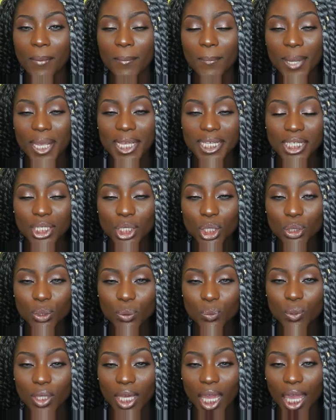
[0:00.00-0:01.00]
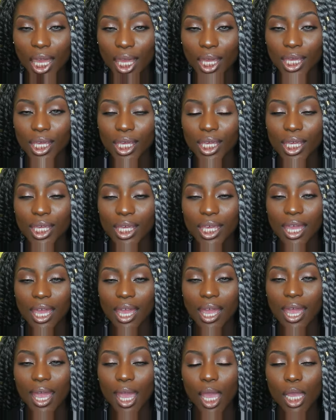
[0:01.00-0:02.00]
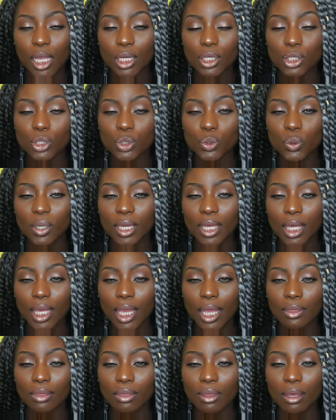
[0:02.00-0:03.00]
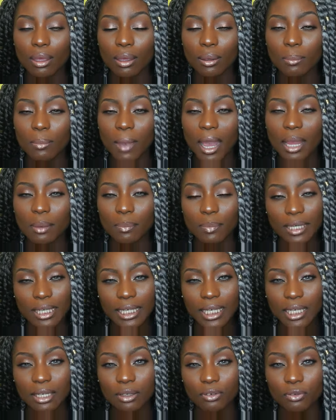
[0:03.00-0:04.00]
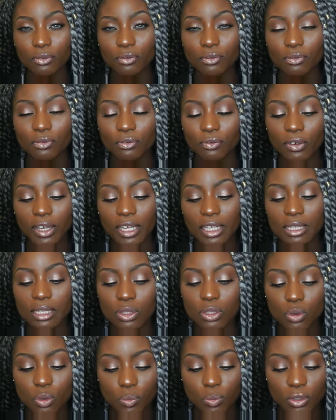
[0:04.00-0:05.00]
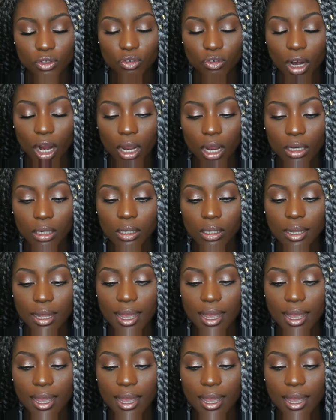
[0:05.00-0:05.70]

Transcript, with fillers: based in the UK and you can get them I believe in Superdrug